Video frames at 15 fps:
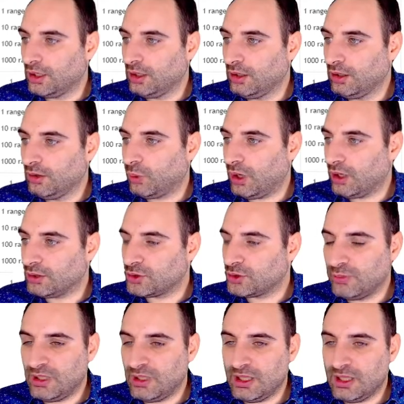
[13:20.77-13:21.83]
Well, to
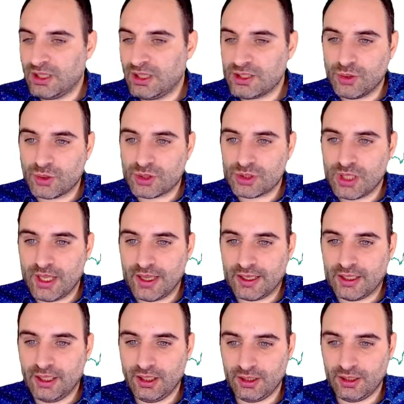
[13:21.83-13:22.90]
me, this looks like
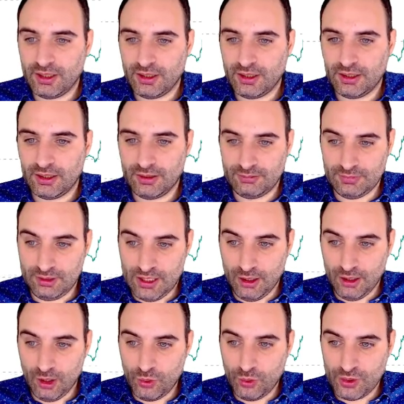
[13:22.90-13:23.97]
a
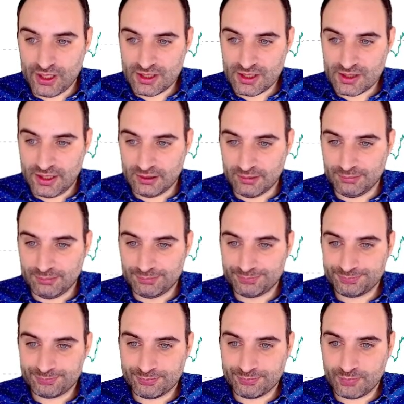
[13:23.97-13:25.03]
low is in.
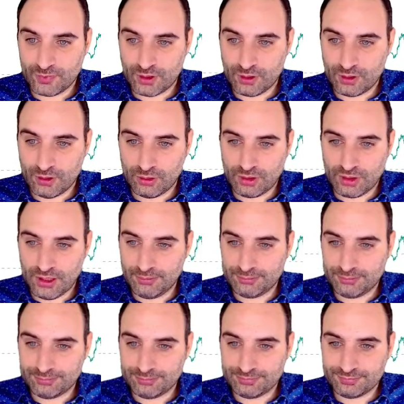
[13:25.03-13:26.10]
Okay.
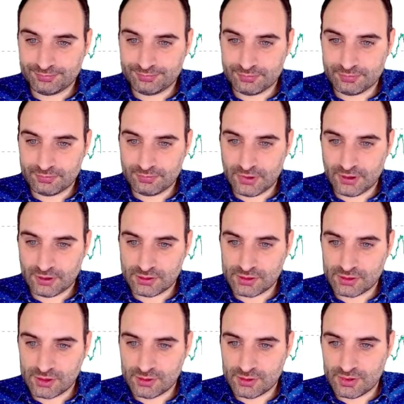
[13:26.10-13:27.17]

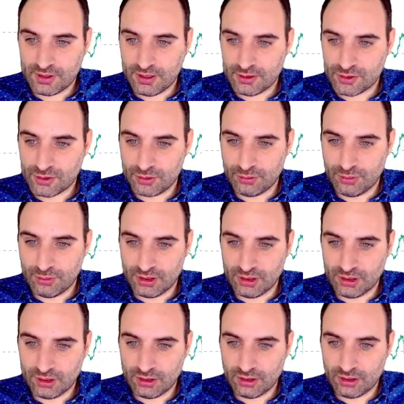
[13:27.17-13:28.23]
Excuse me, that should be
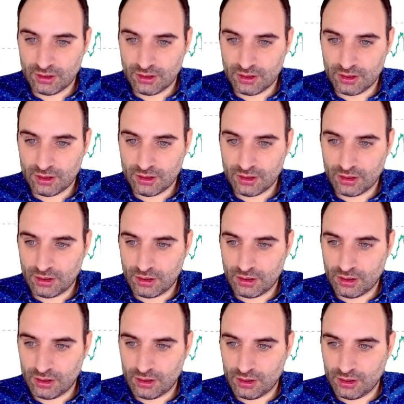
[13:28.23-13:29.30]

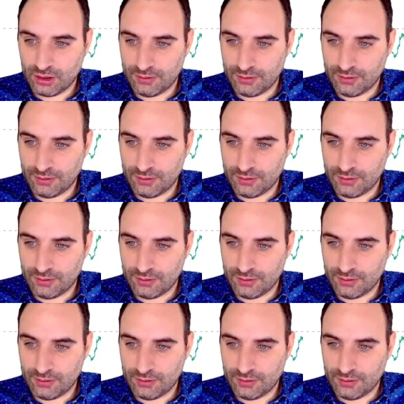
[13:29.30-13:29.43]
here.